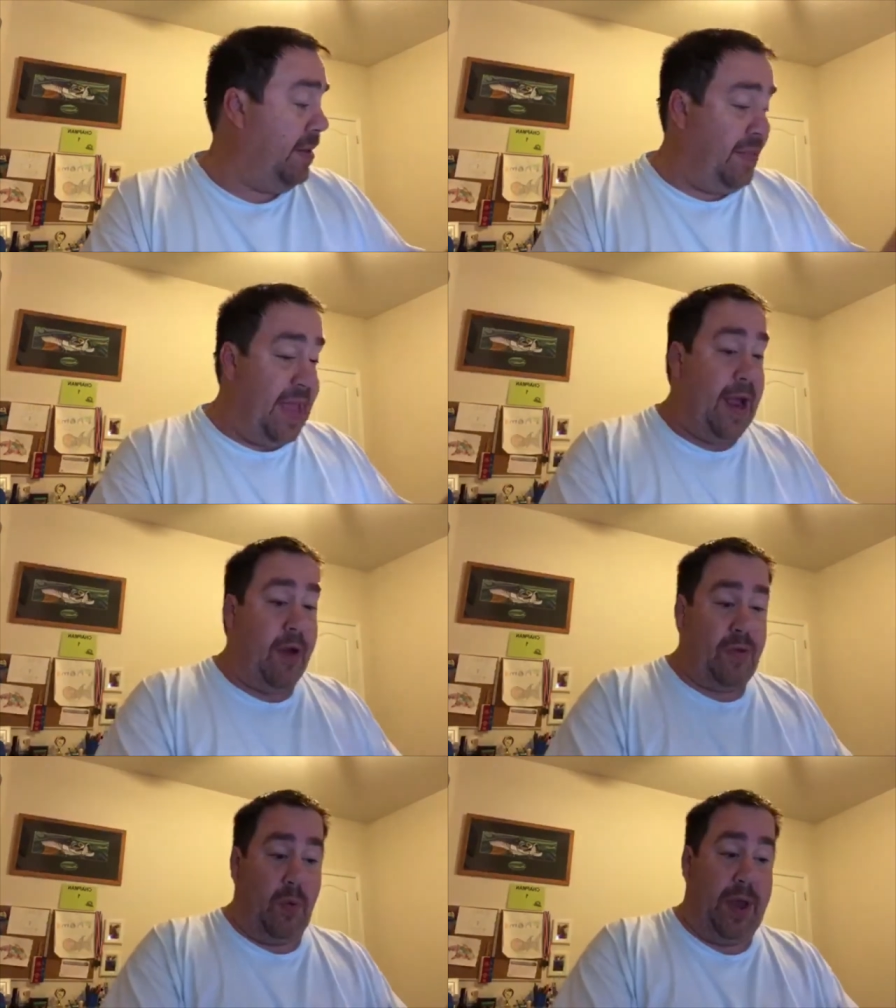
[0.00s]
they
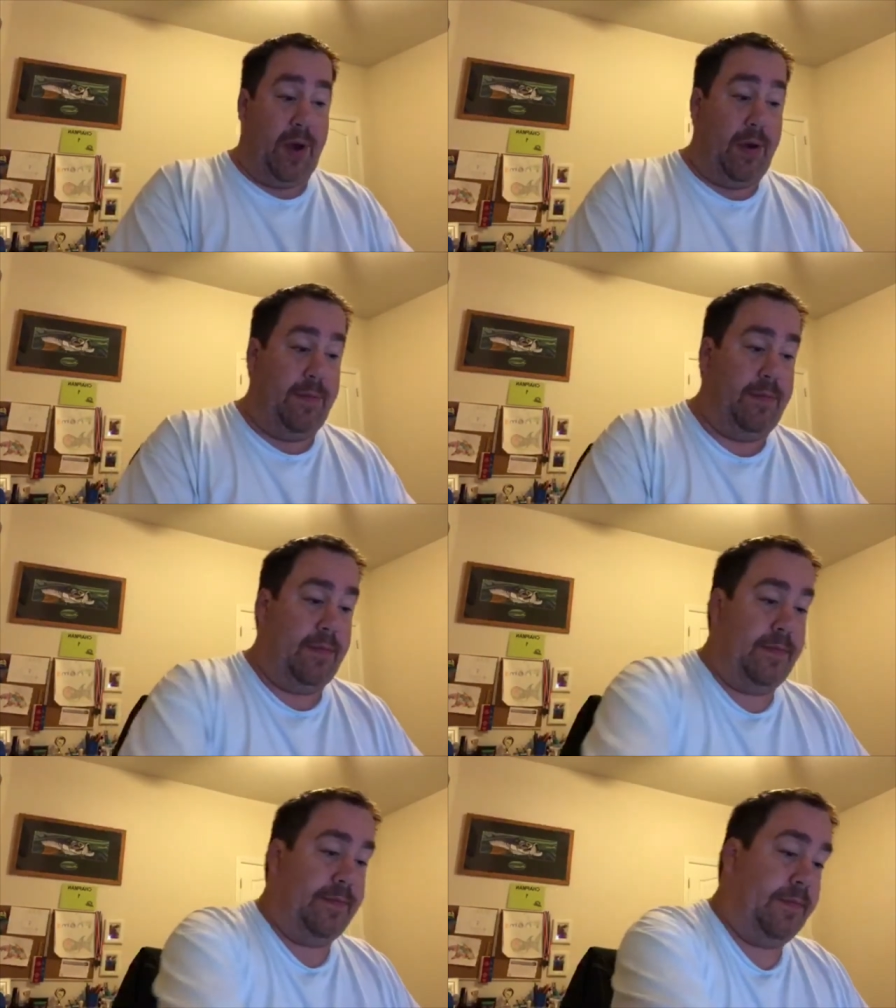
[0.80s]
are the winner.
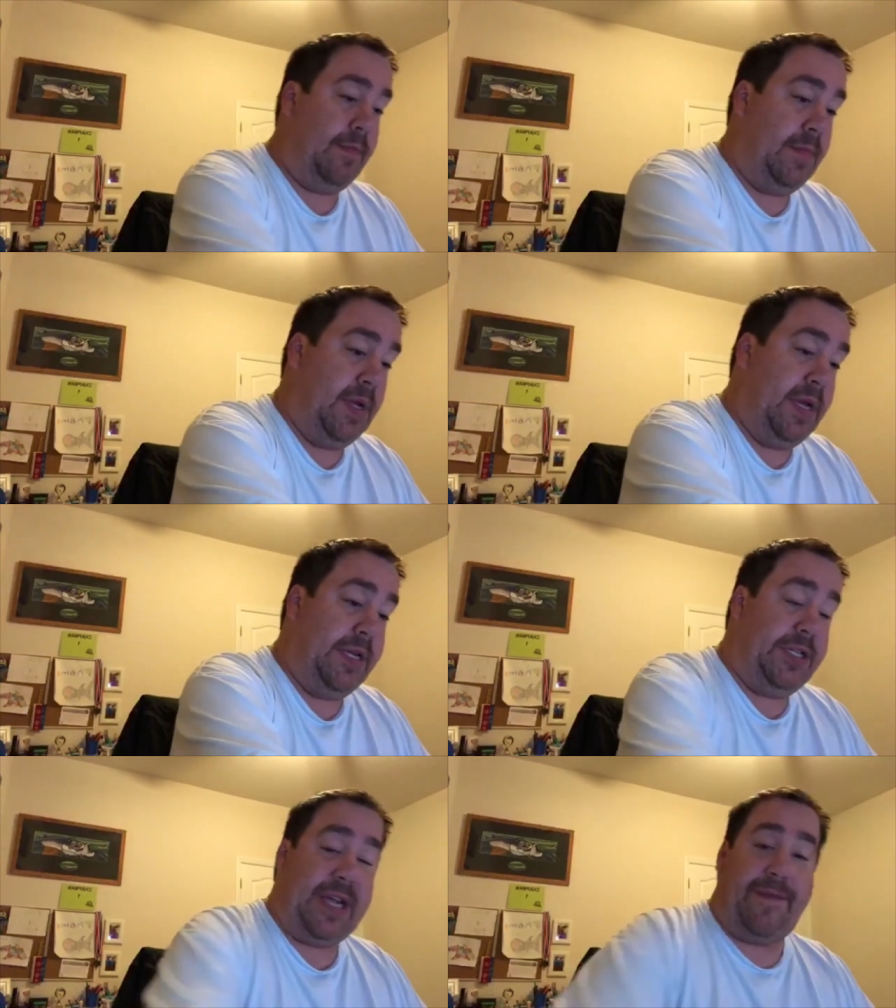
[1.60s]

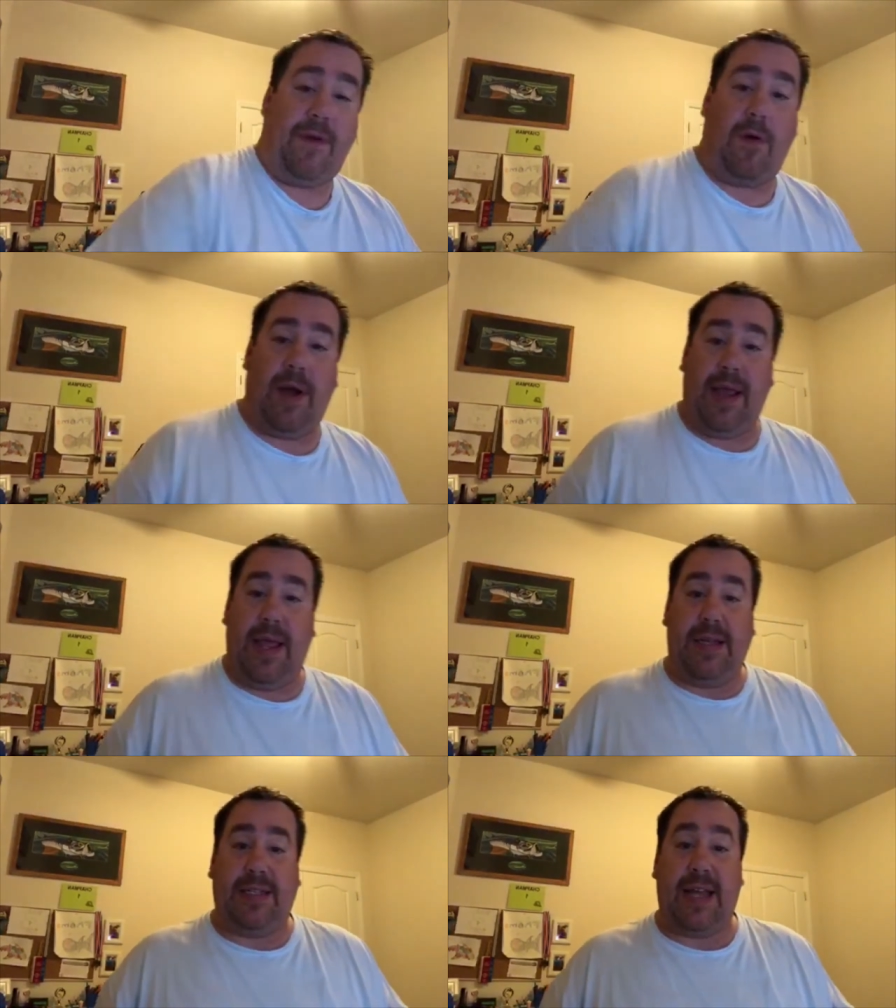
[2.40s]
Jeff
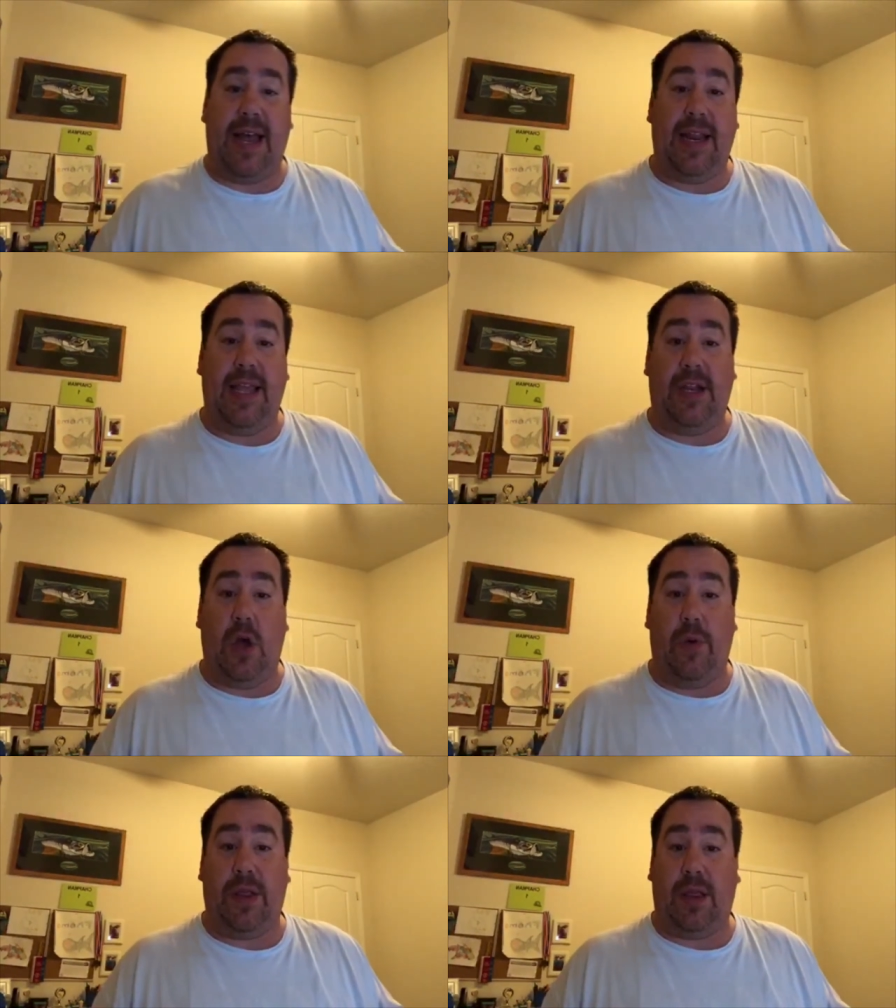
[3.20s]
already has said he'd
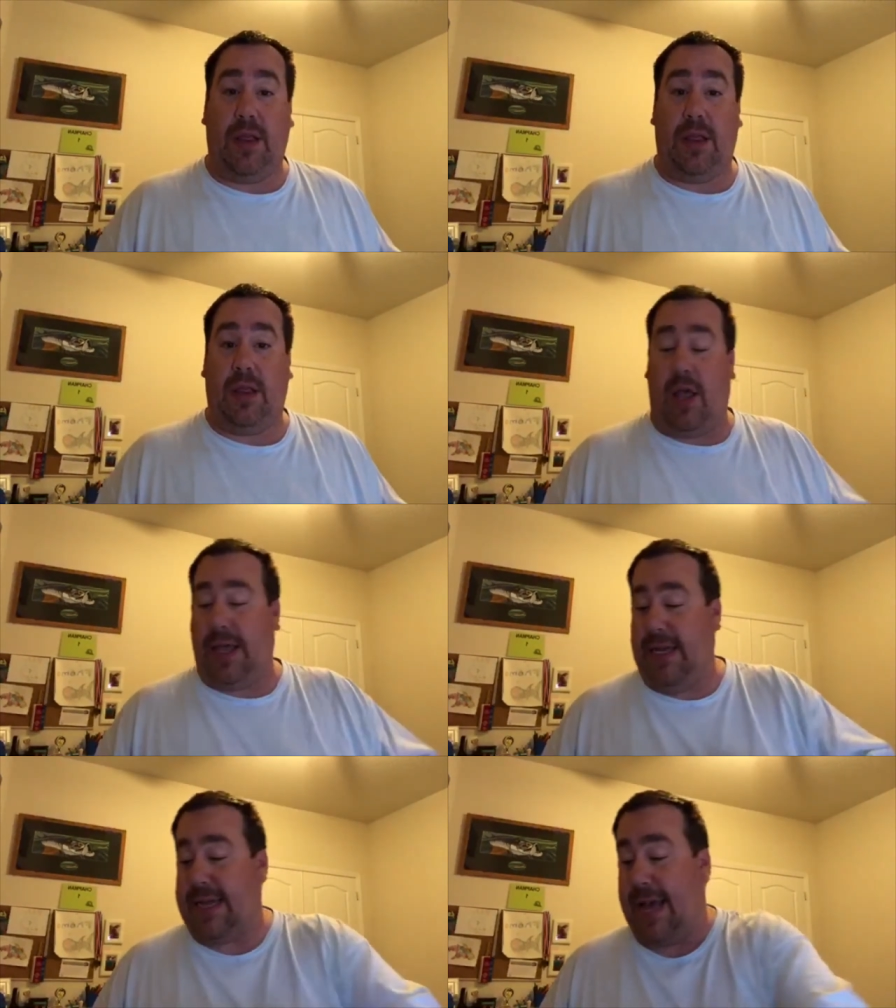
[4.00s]
go with
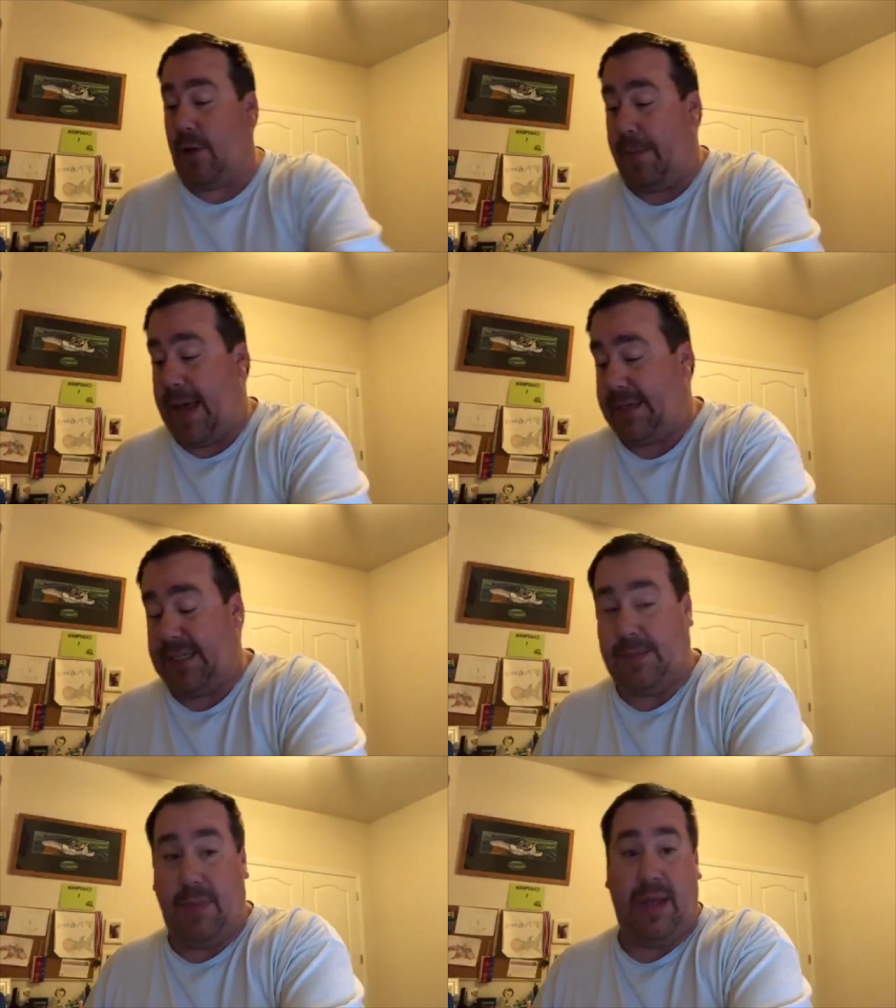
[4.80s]
Lucky Tackle
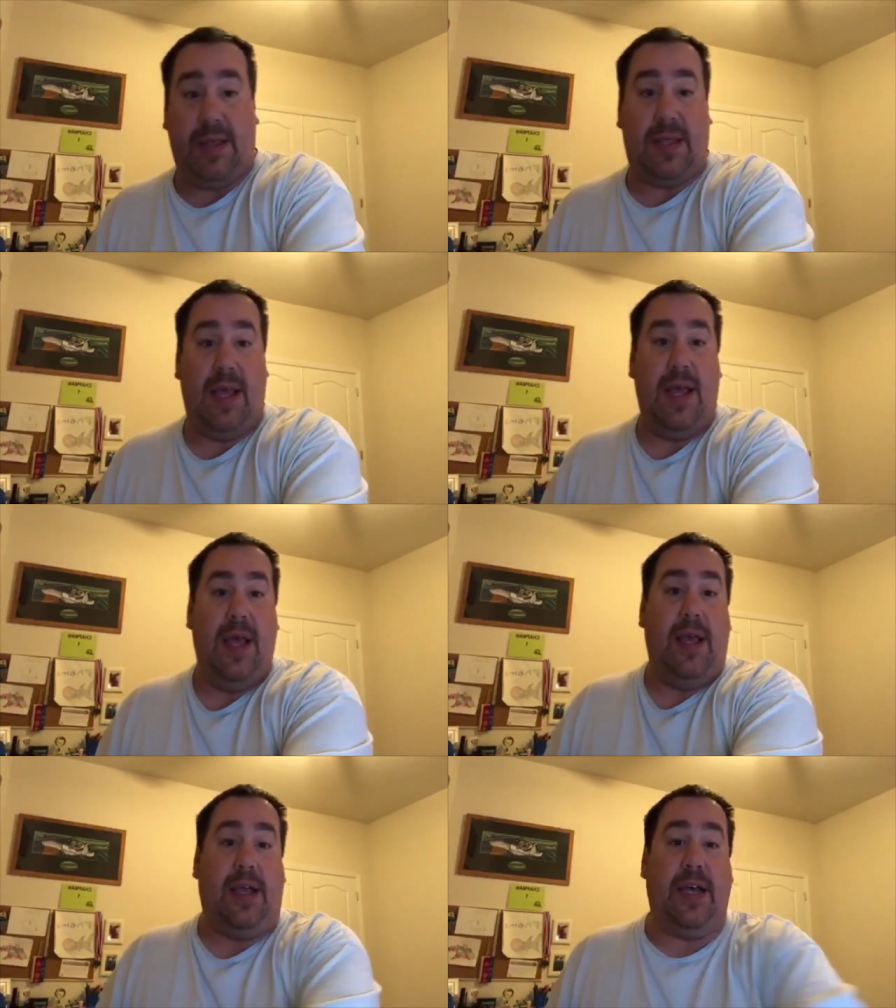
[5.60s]
Box this month
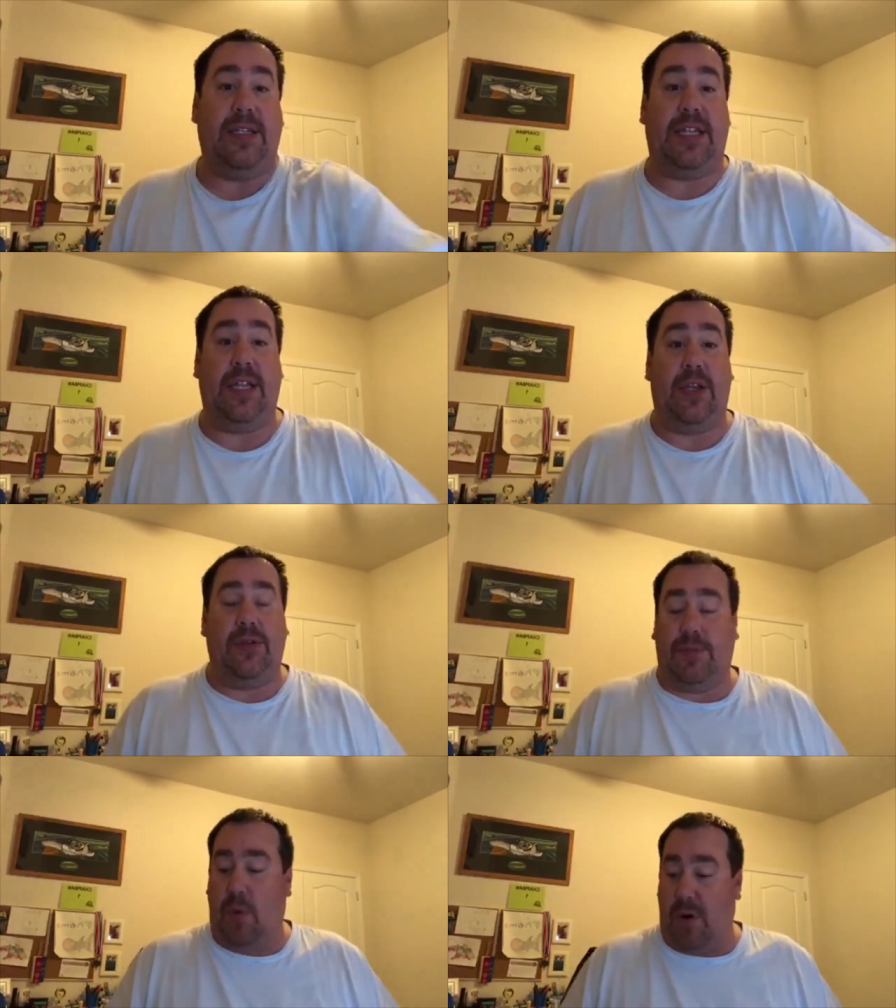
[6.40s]
because he'd
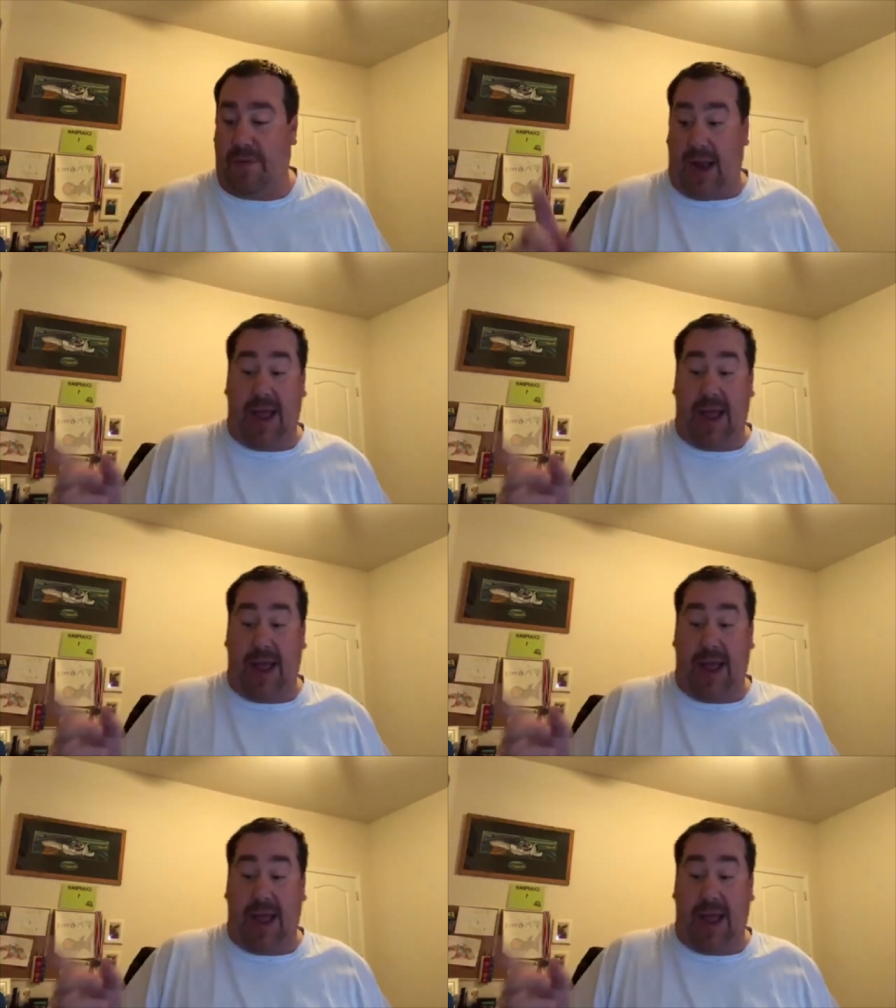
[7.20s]
use more of